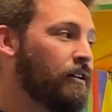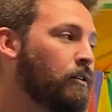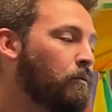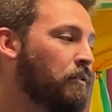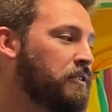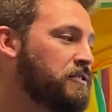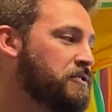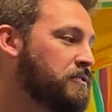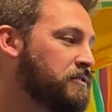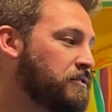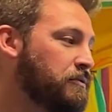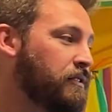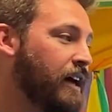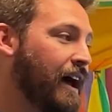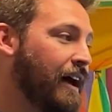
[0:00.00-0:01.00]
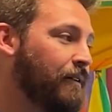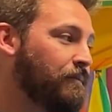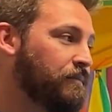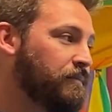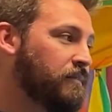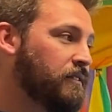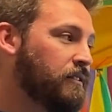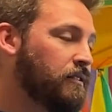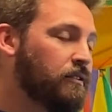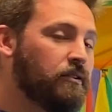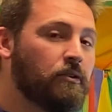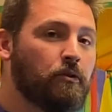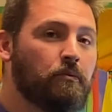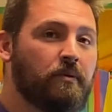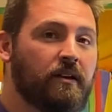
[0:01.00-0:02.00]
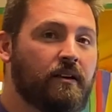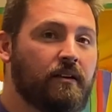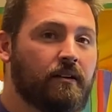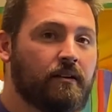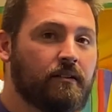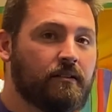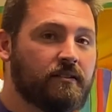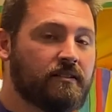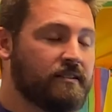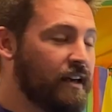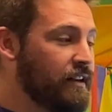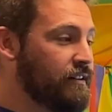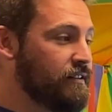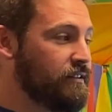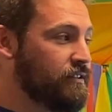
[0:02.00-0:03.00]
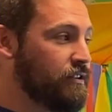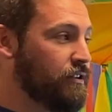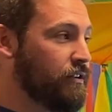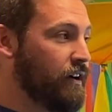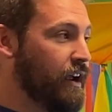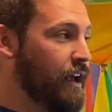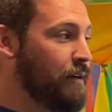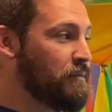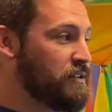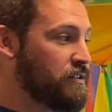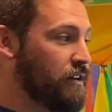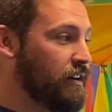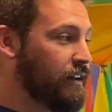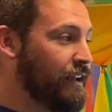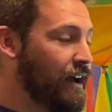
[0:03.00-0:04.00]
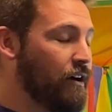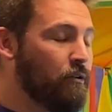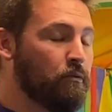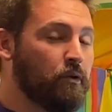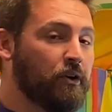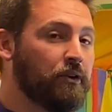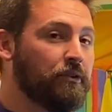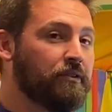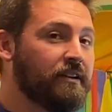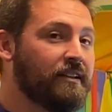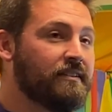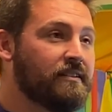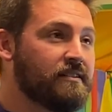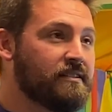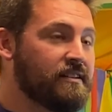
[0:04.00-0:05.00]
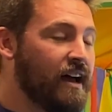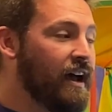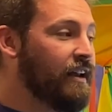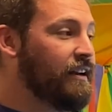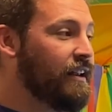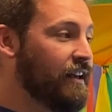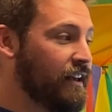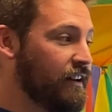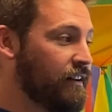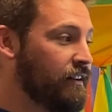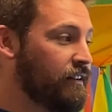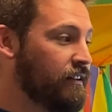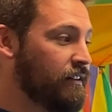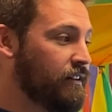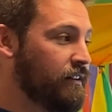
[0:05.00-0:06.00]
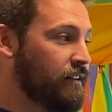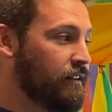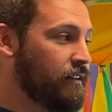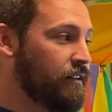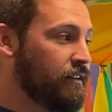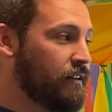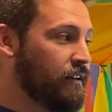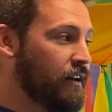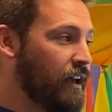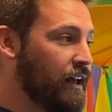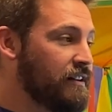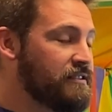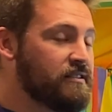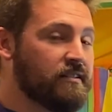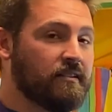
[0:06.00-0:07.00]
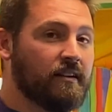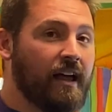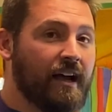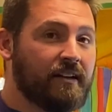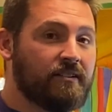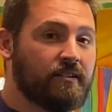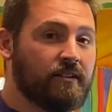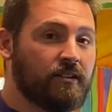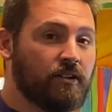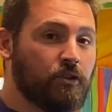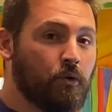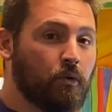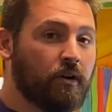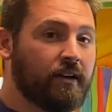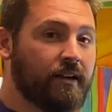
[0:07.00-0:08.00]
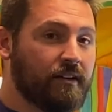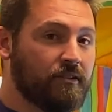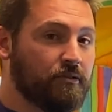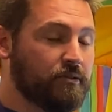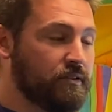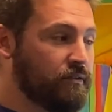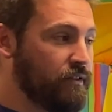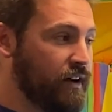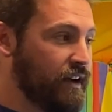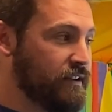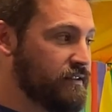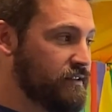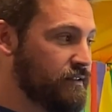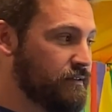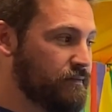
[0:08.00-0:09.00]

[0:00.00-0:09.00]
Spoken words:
Once you do that, you'll be sent to your Amazon account where you'll need to sign in and select your Kindle device.